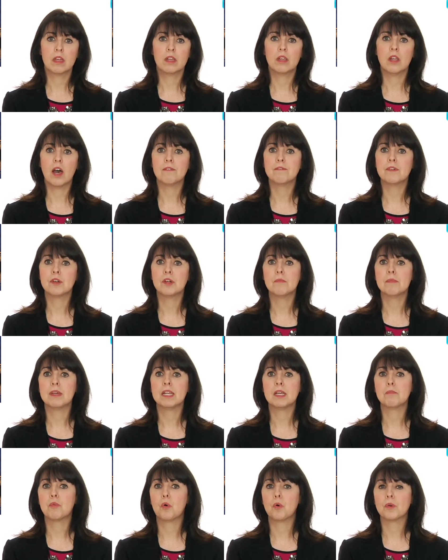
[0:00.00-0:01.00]
Not very
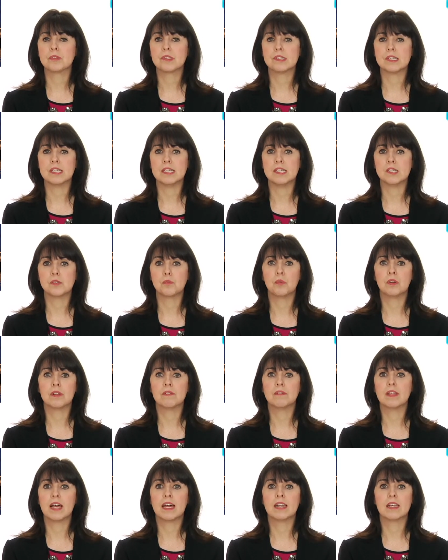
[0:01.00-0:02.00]
many port cities would
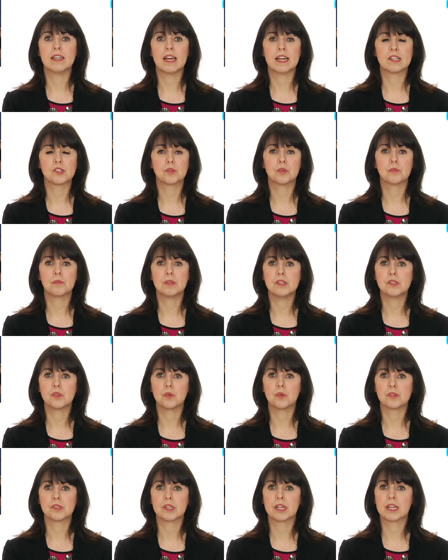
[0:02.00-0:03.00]
have let a natural
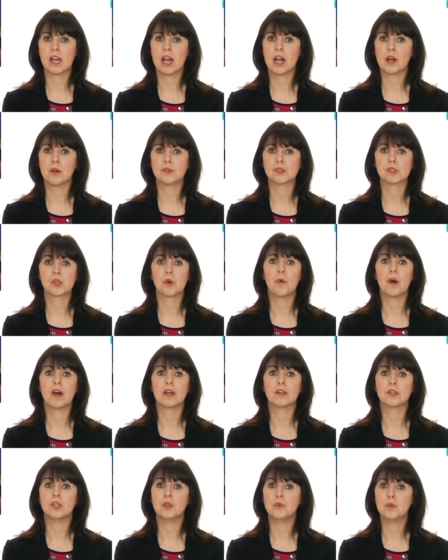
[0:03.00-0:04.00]
resource like ours go
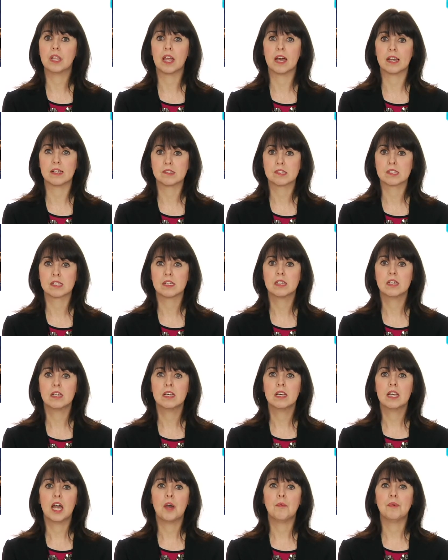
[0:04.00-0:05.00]
unutilized,
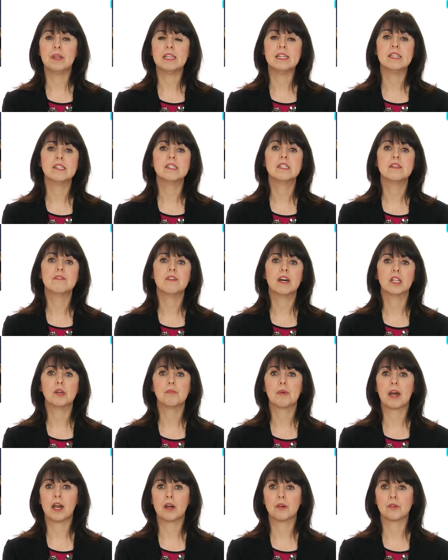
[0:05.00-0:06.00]
and we need to
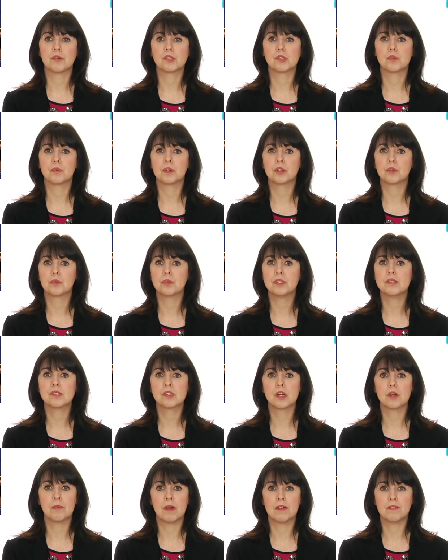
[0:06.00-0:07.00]
develop ours to increase
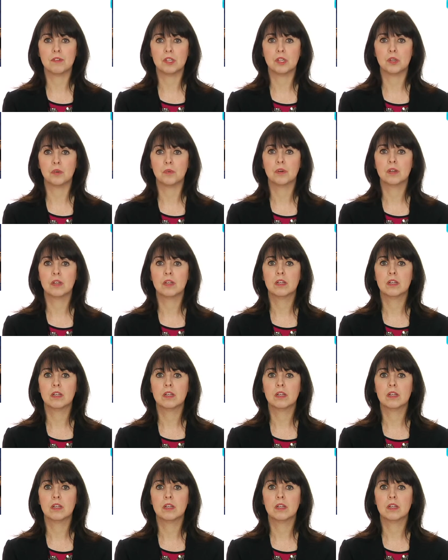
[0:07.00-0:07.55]
our revenue,